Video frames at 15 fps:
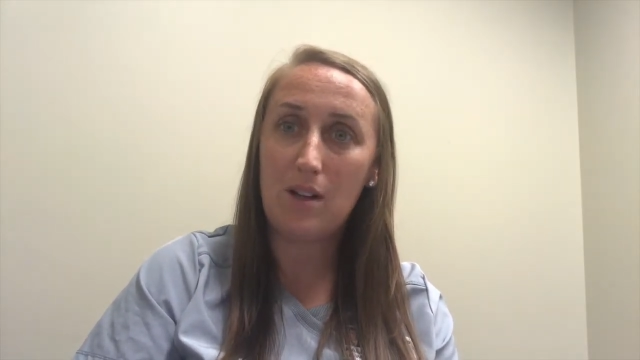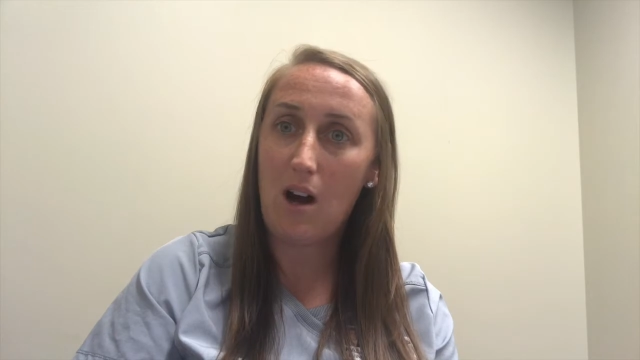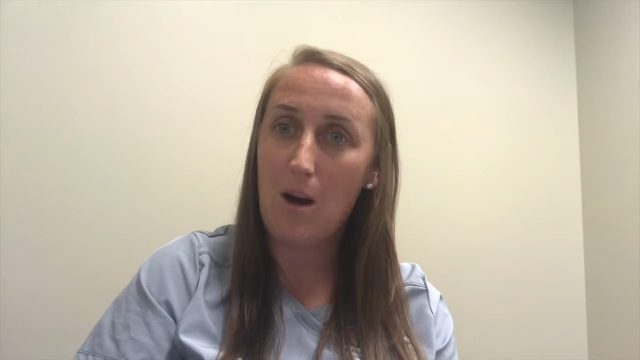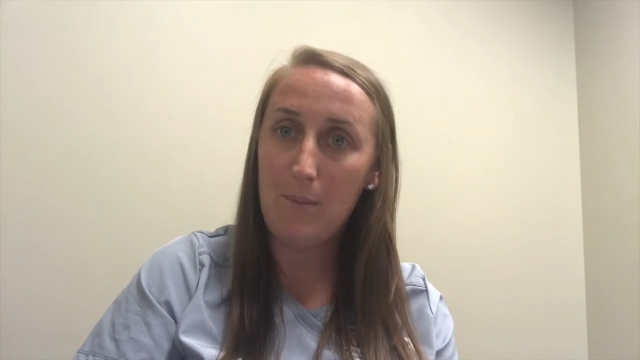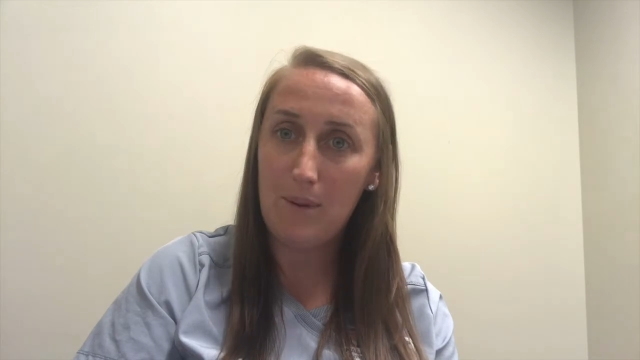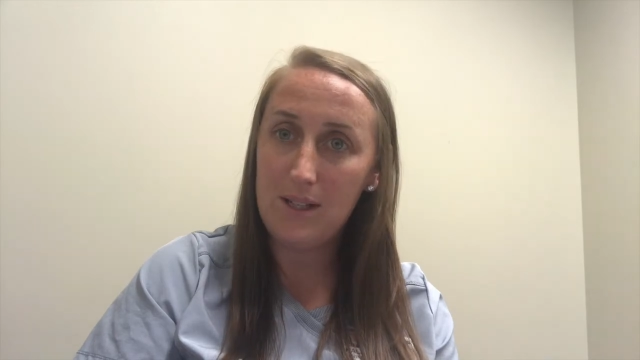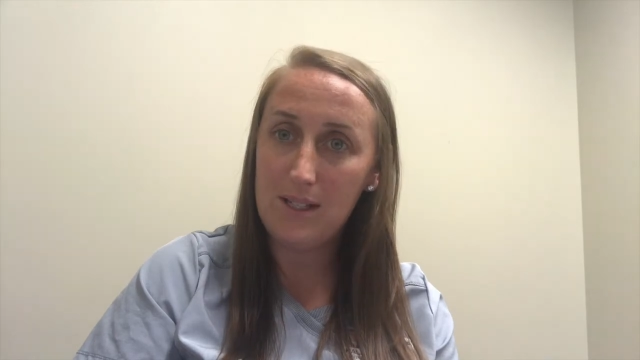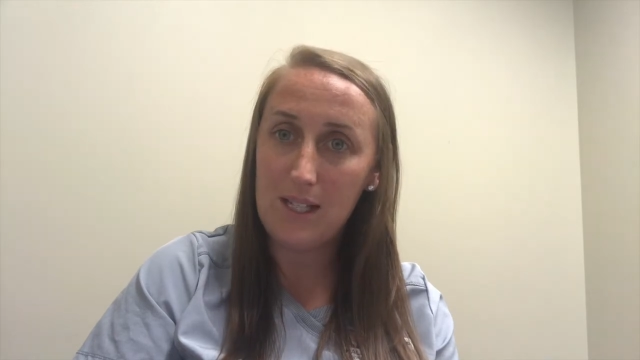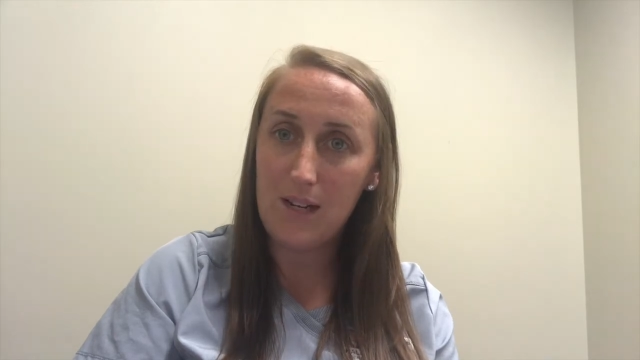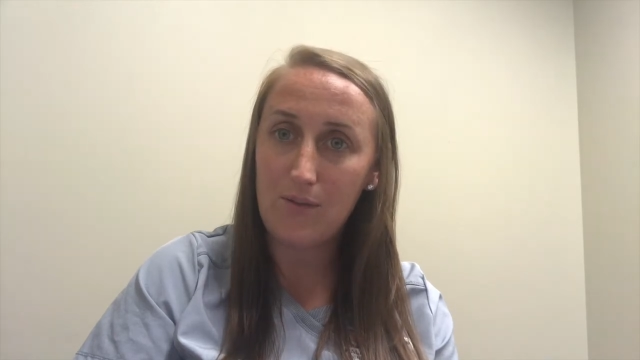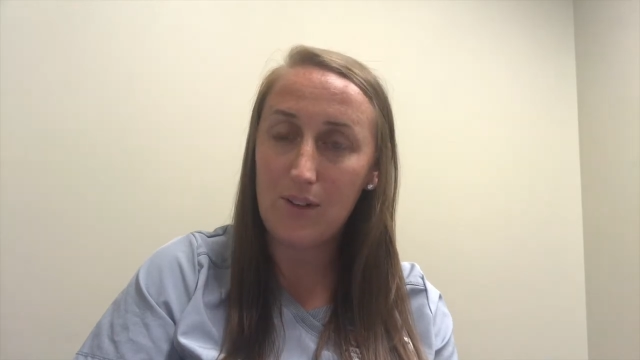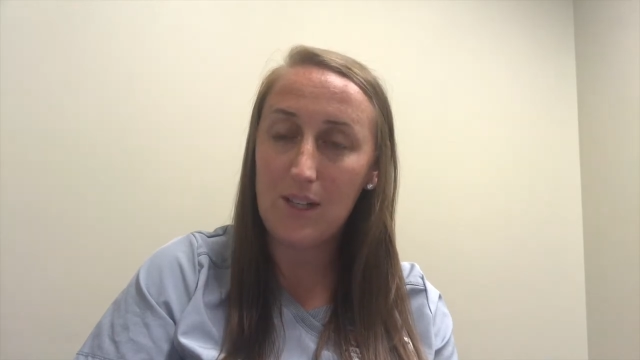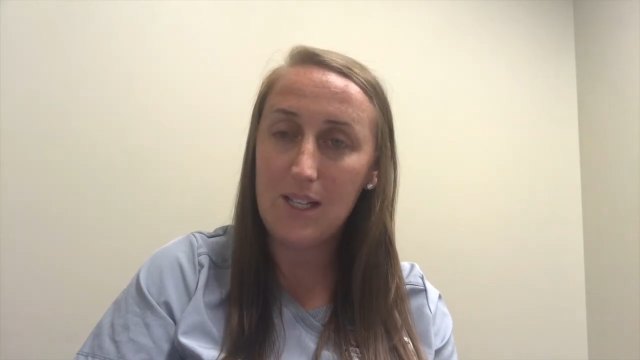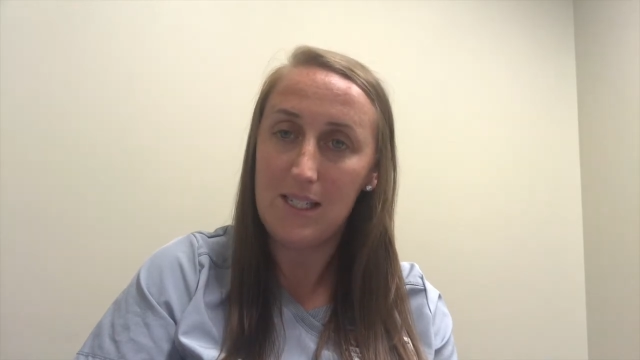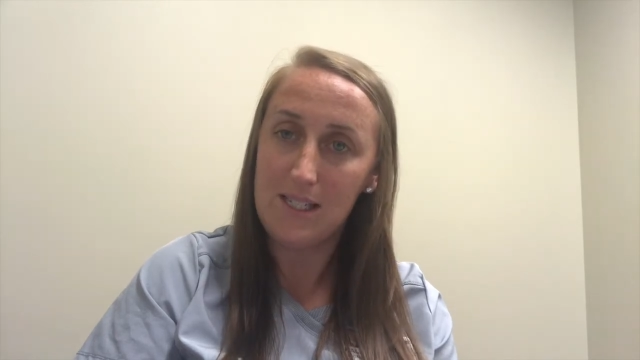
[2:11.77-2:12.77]
compensate
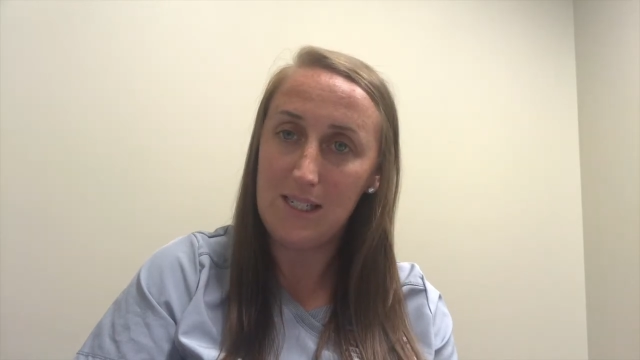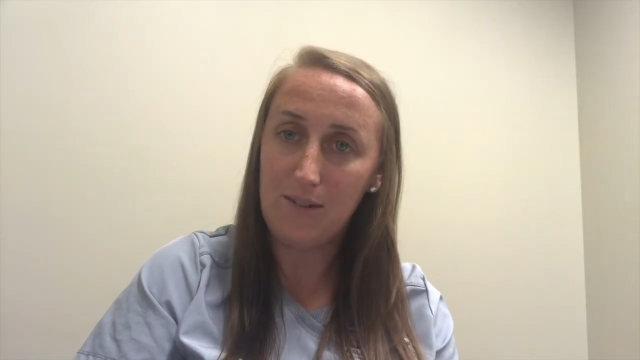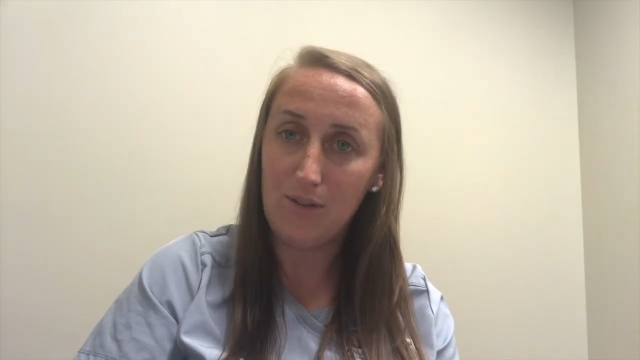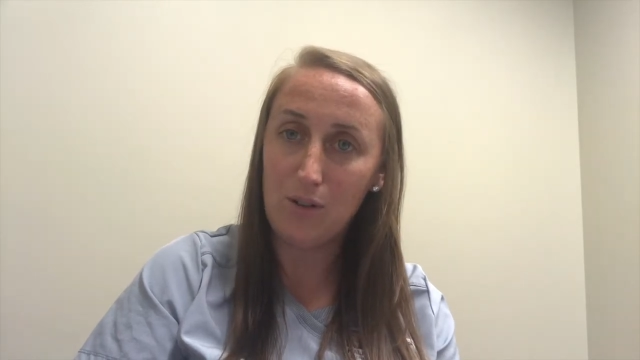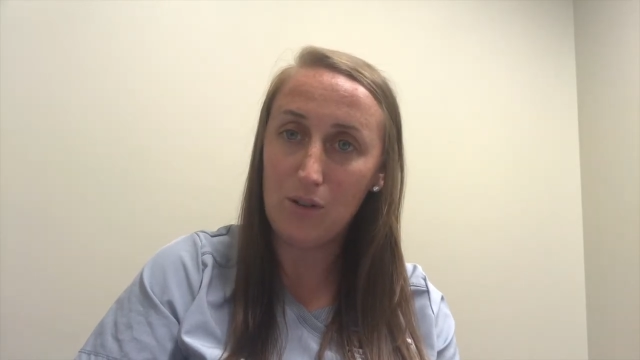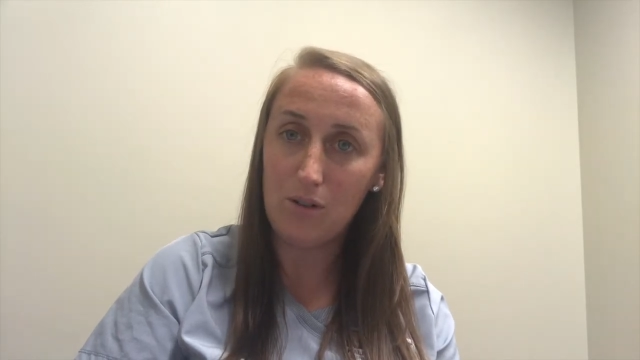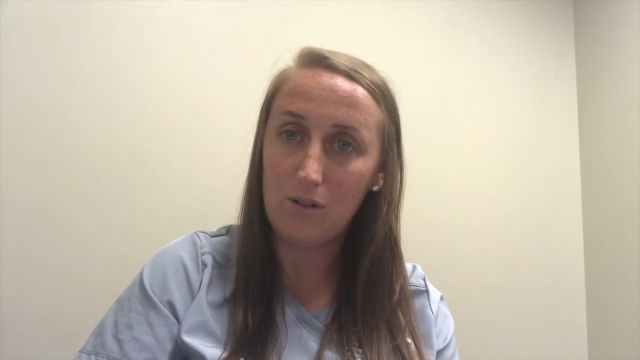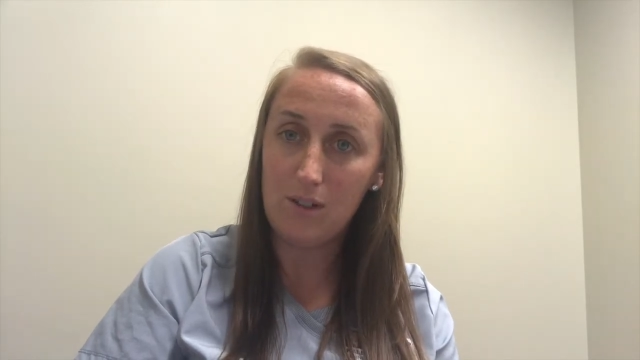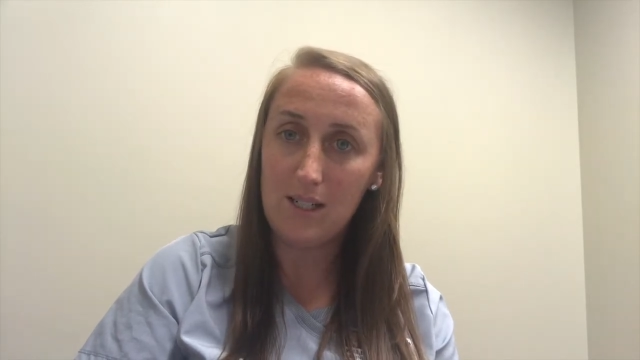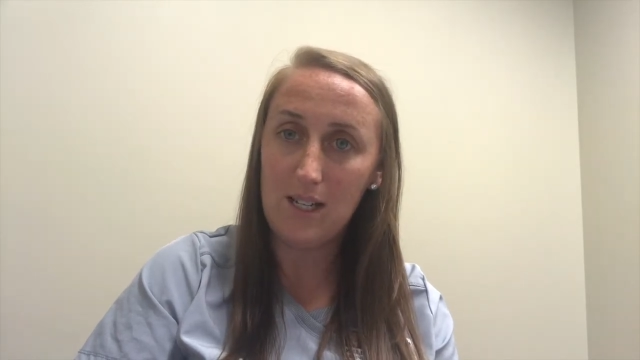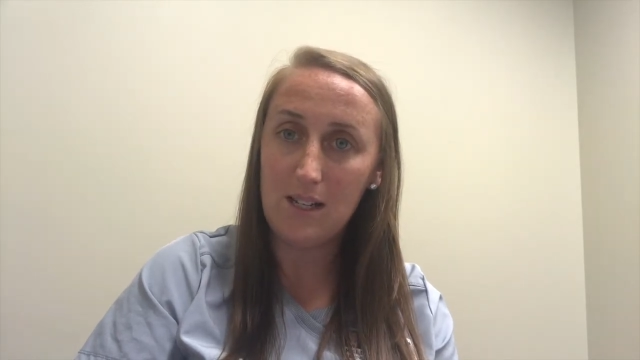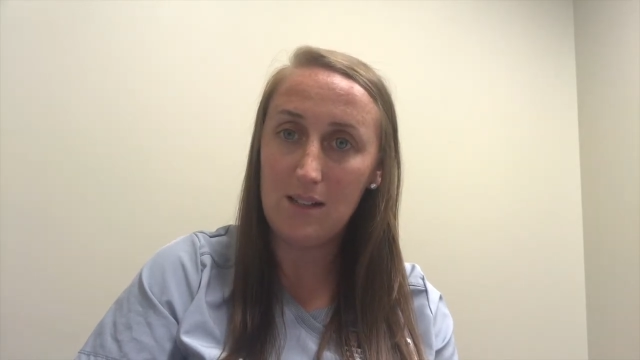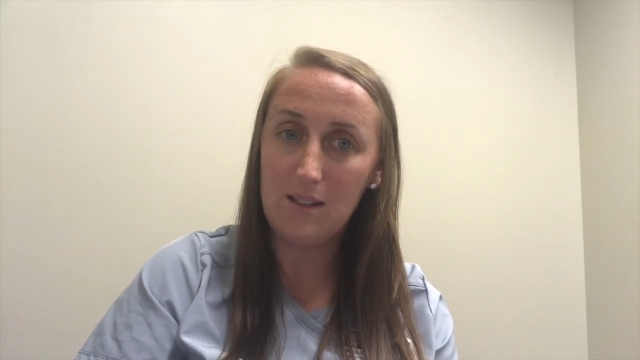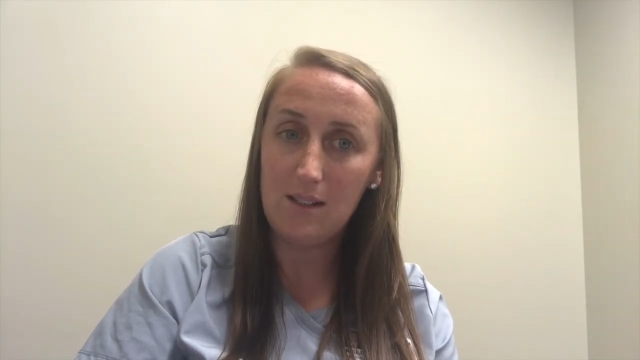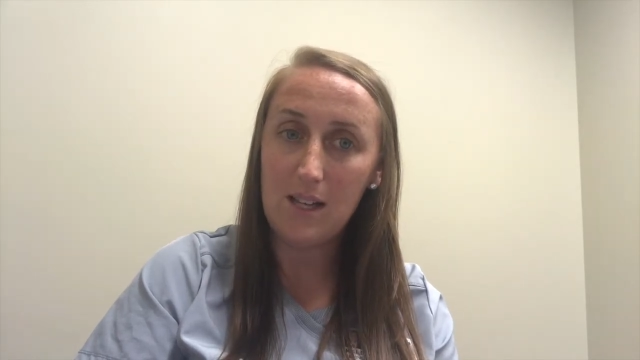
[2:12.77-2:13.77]
for these
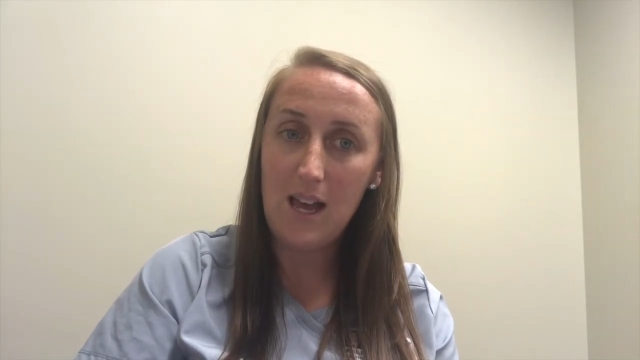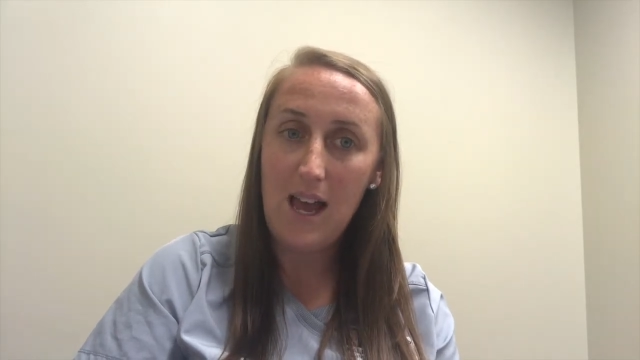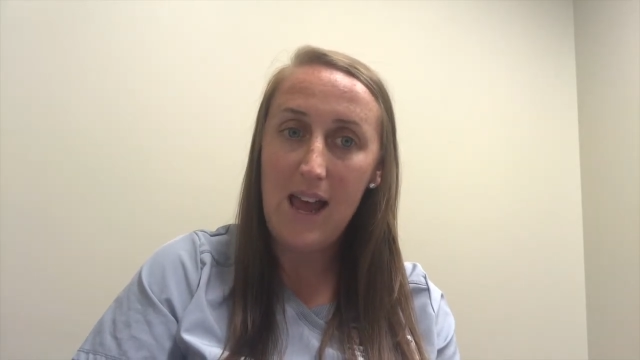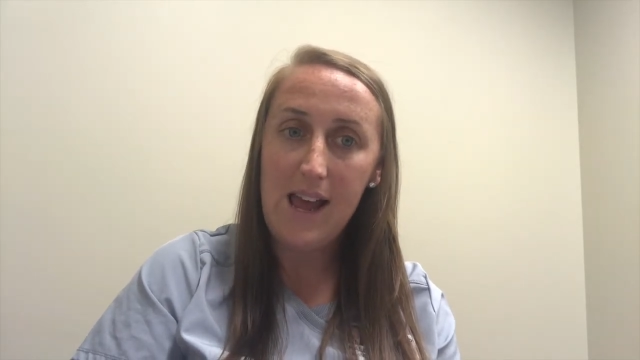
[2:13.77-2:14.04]
difficulties